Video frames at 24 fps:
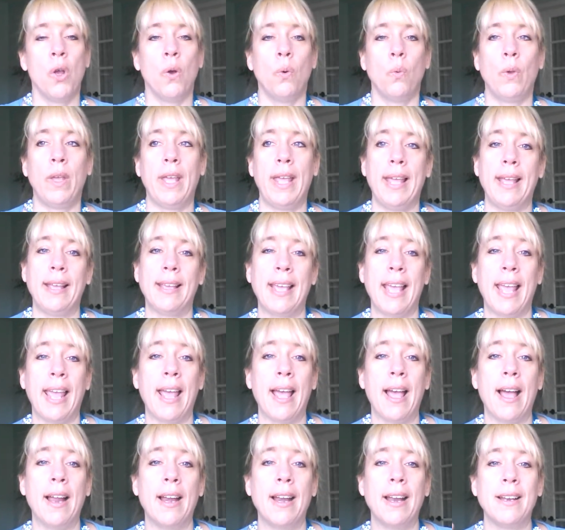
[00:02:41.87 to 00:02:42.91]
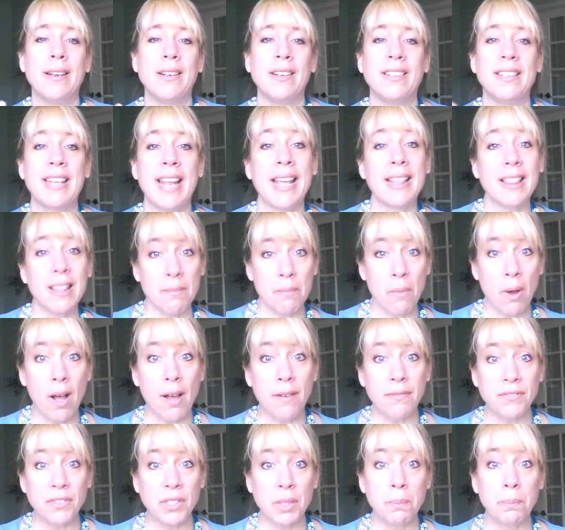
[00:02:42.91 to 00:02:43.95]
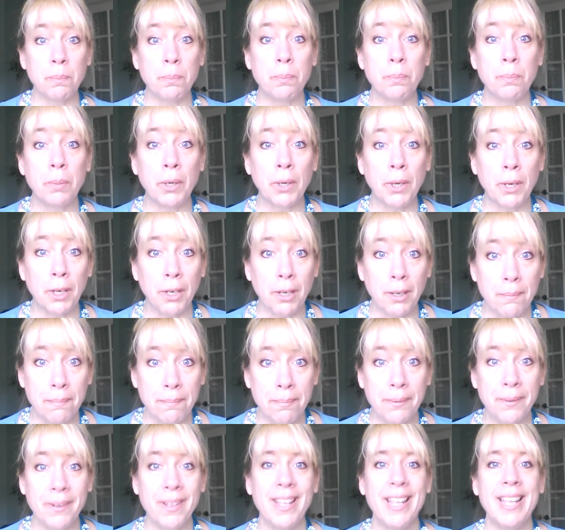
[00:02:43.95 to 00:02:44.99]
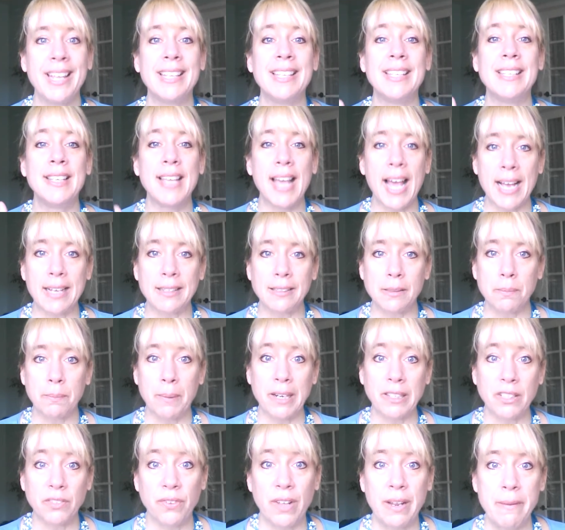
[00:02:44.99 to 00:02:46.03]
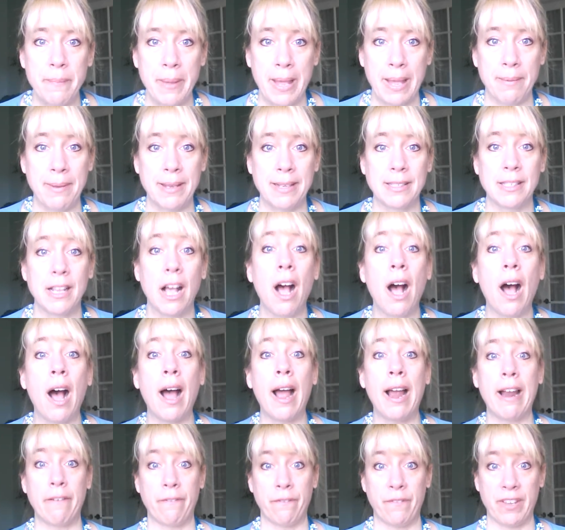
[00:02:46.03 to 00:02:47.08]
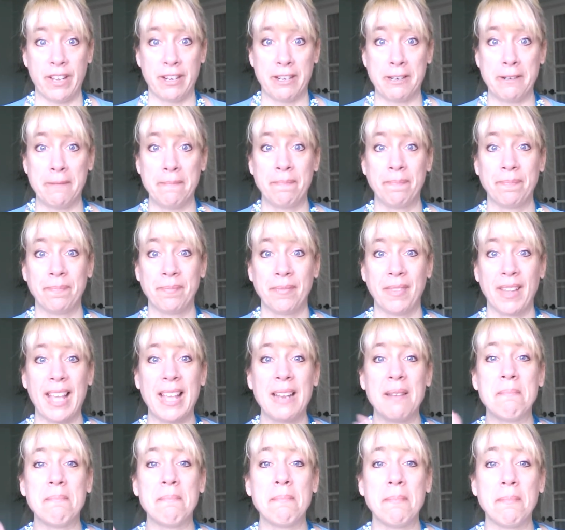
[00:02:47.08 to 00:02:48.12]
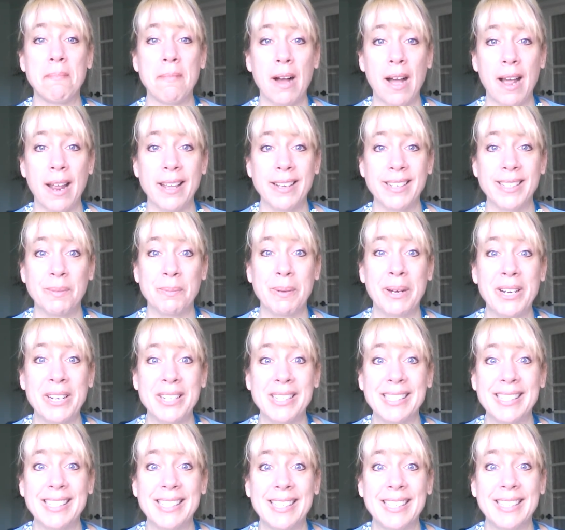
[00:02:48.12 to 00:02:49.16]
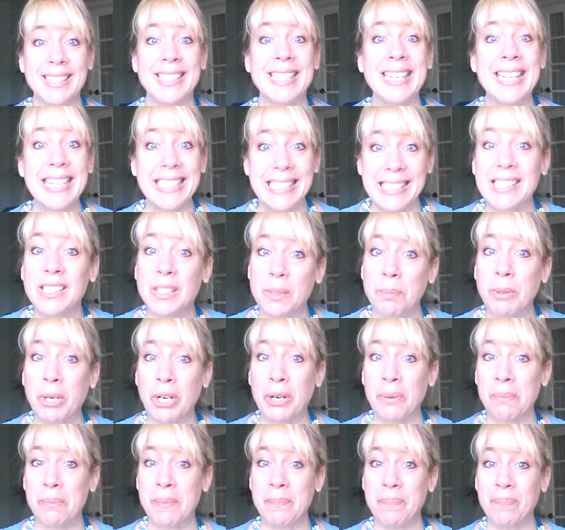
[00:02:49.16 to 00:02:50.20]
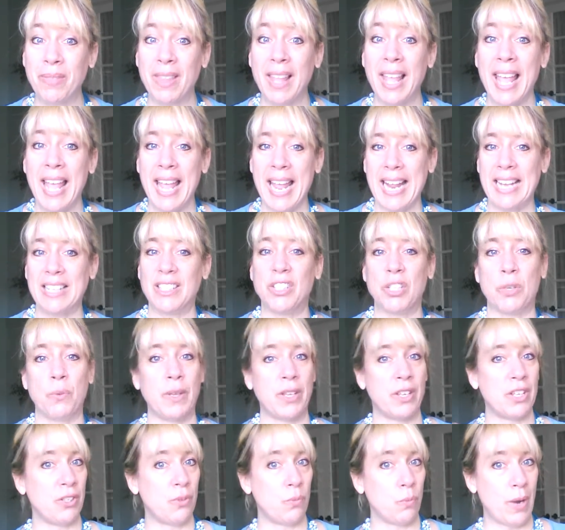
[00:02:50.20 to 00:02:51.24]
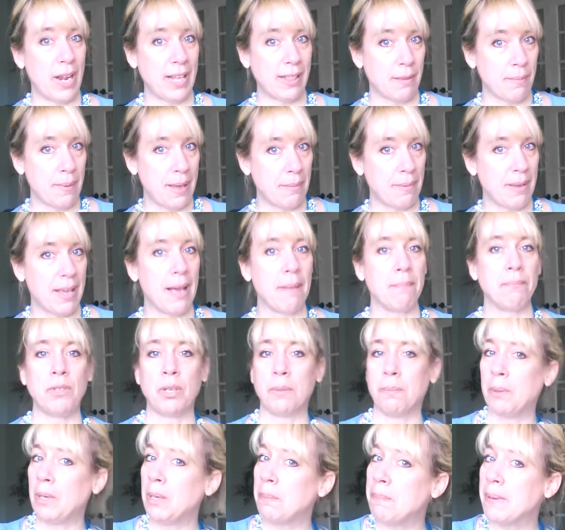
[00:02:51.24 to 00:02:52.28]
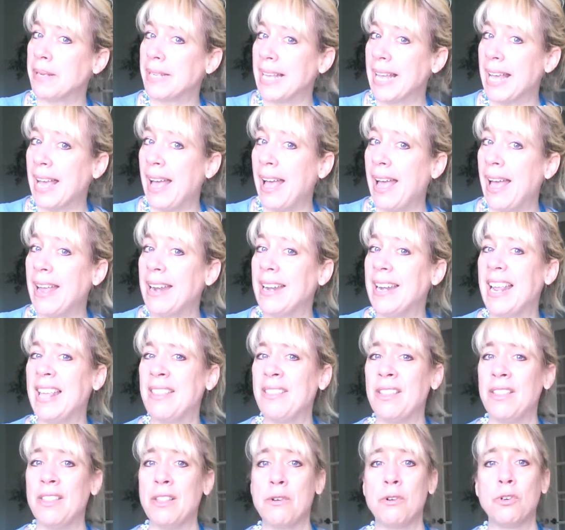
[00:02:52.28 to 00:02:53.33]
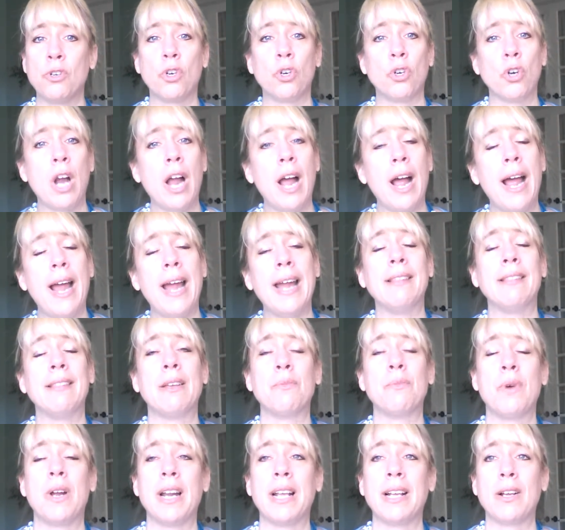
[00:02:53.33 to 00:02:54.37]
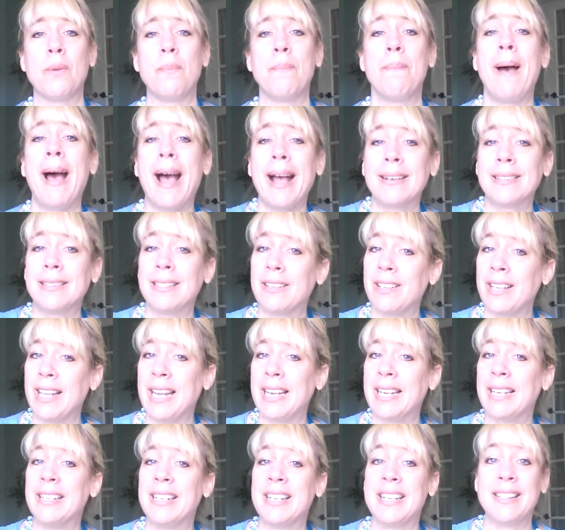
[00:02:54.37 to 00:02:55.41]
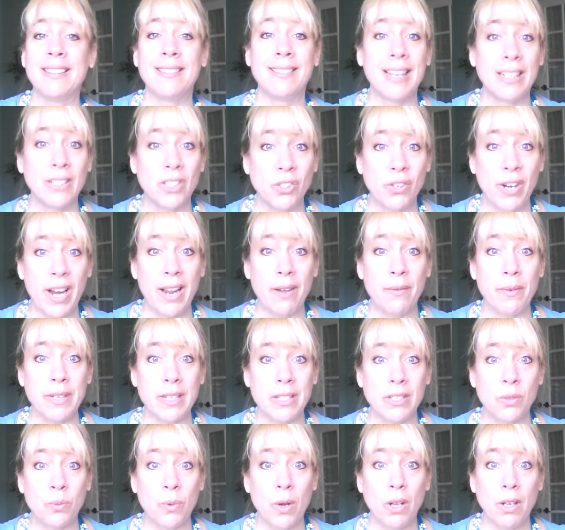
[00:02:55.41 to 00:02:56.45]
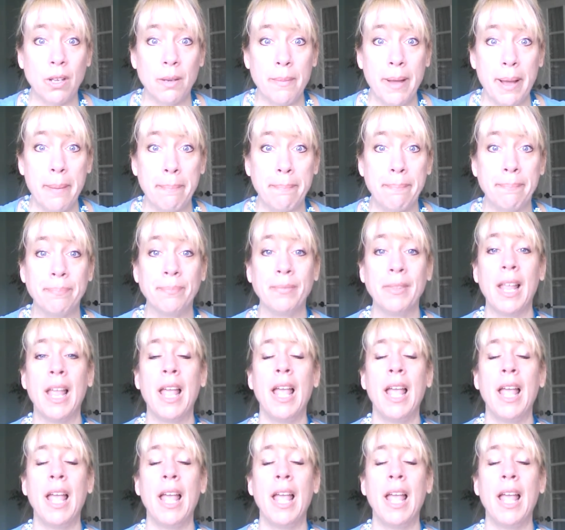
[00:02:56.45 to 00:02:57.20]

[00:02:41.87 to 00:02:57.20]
We can take them off to burp. Yes, breastfed babies, I feel, in my experience, needs to burp. And so we could wake the baby up to burp again, and then they'll cry and they want to go back to eating, and that's great. We just woke them up.